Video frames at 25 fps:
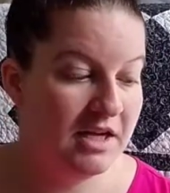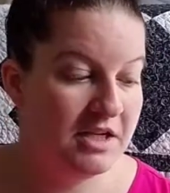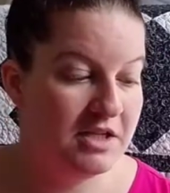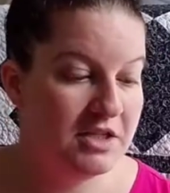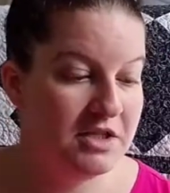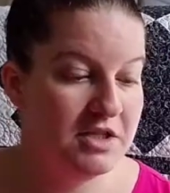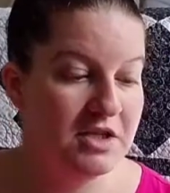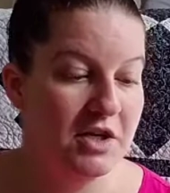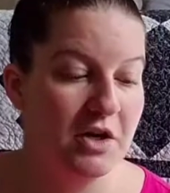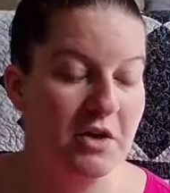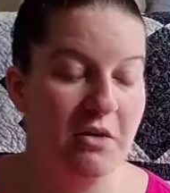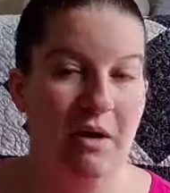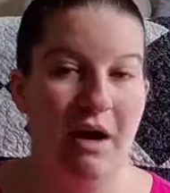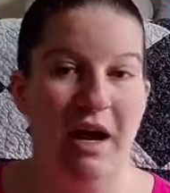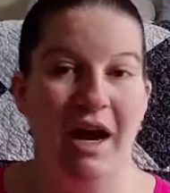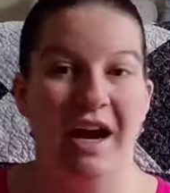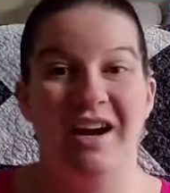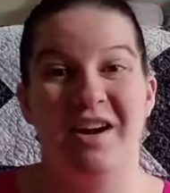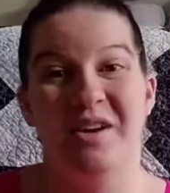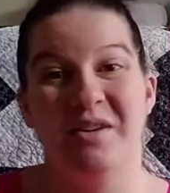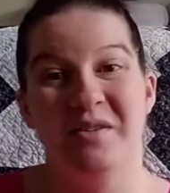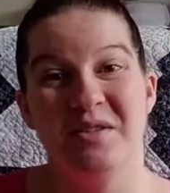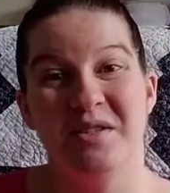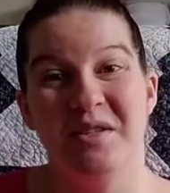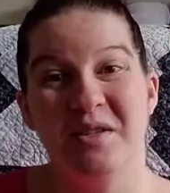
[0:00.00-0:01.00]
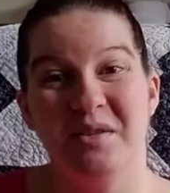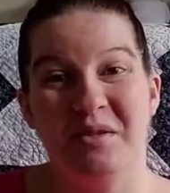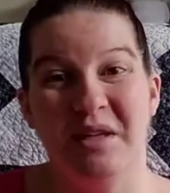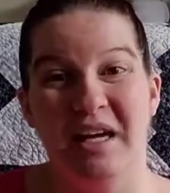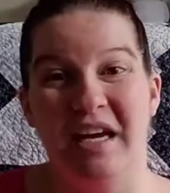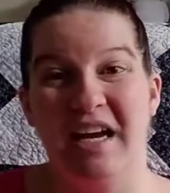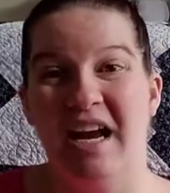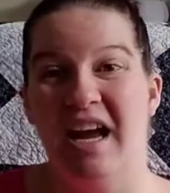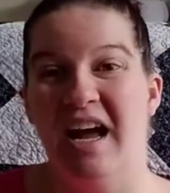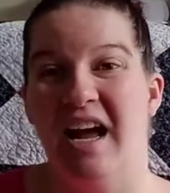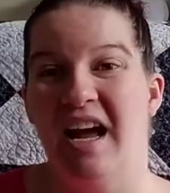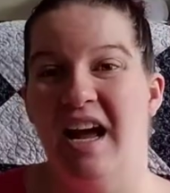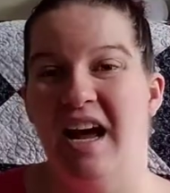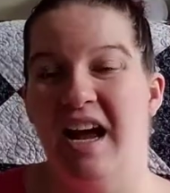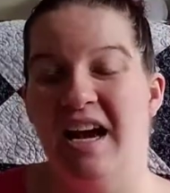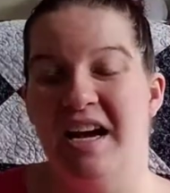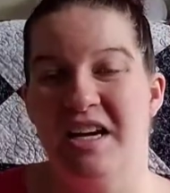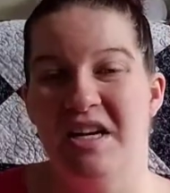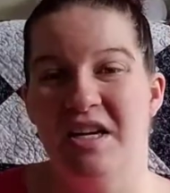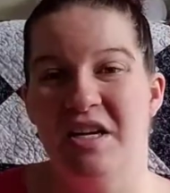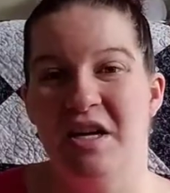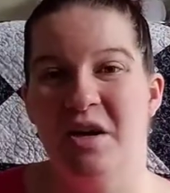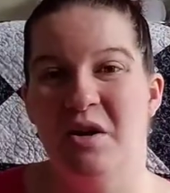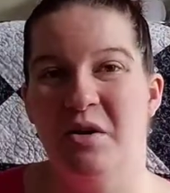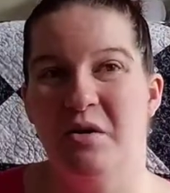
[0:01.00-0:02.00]
So I also, like, I
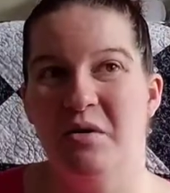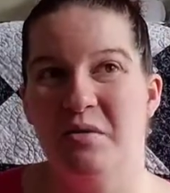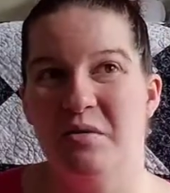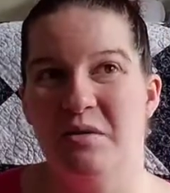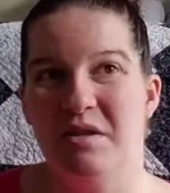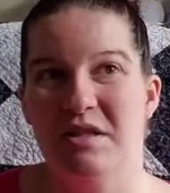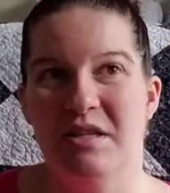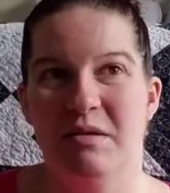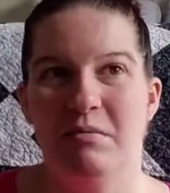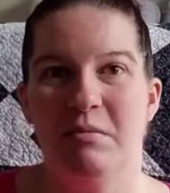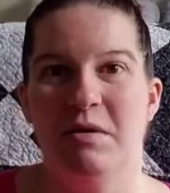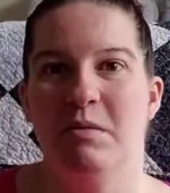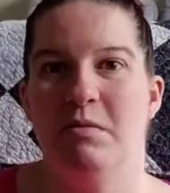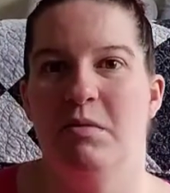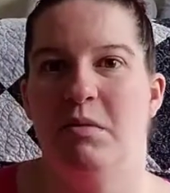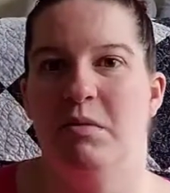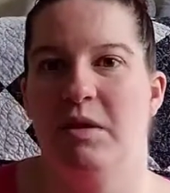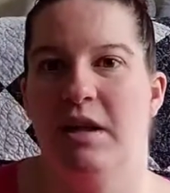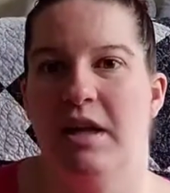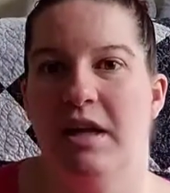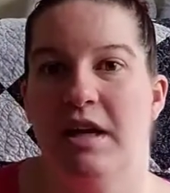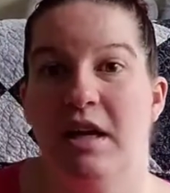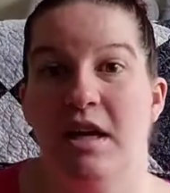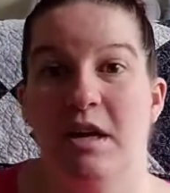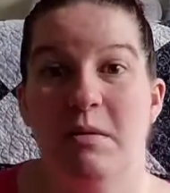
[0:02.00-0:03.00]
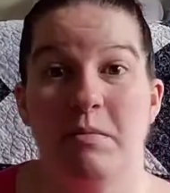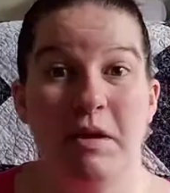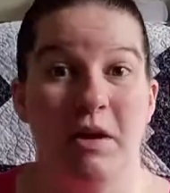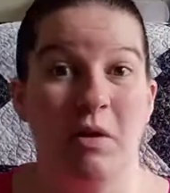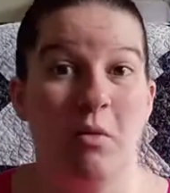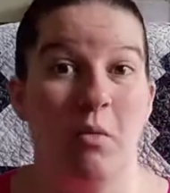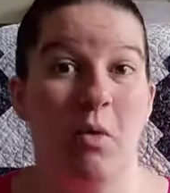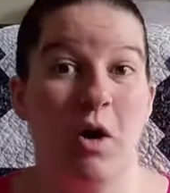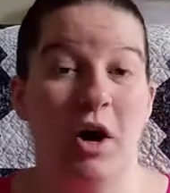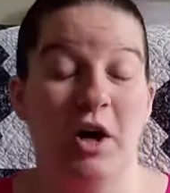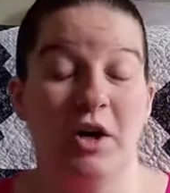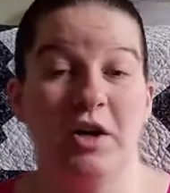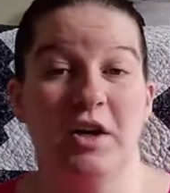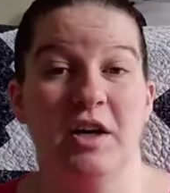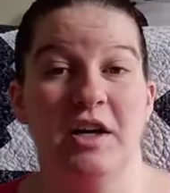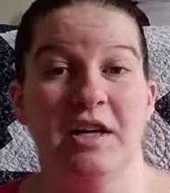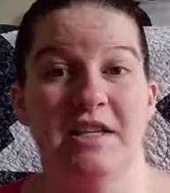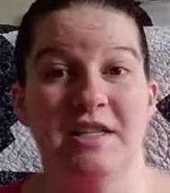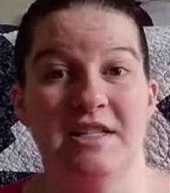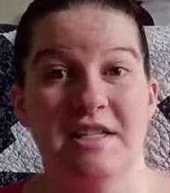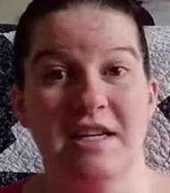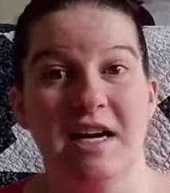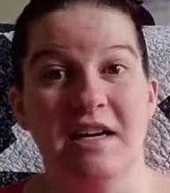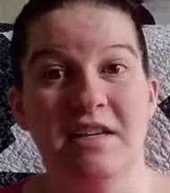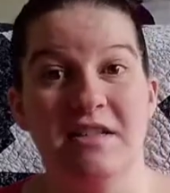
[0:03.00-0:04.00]
know some people would like keep like water
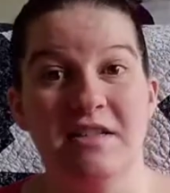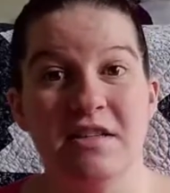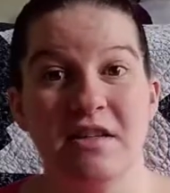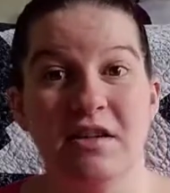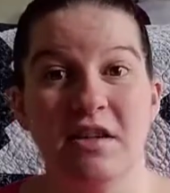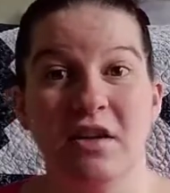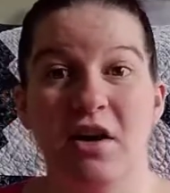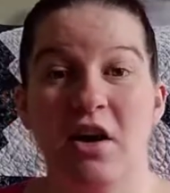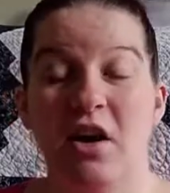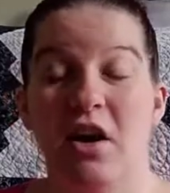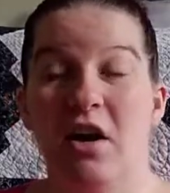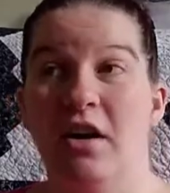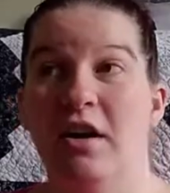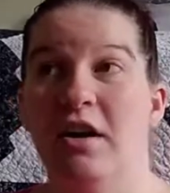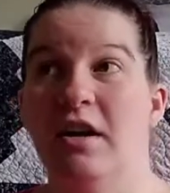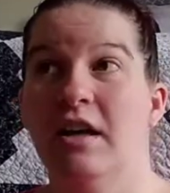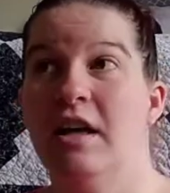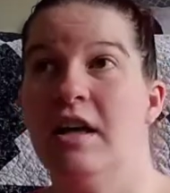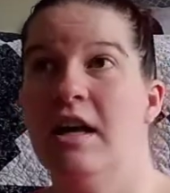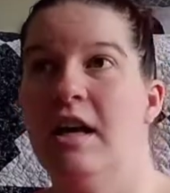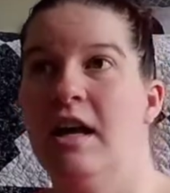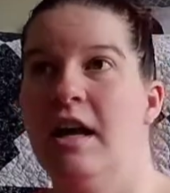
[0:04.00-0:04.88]
and snacks in their car.